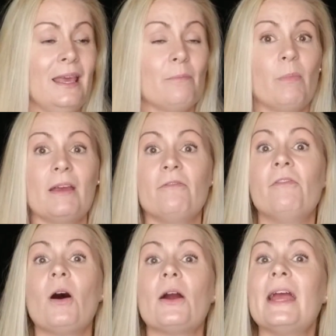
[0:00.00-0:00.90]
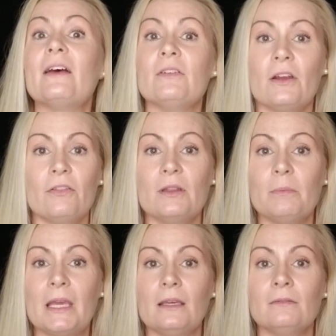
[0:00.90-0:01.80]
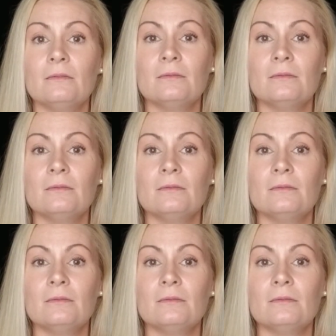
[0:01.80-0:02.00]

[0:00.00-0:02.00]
and by far heavier than me.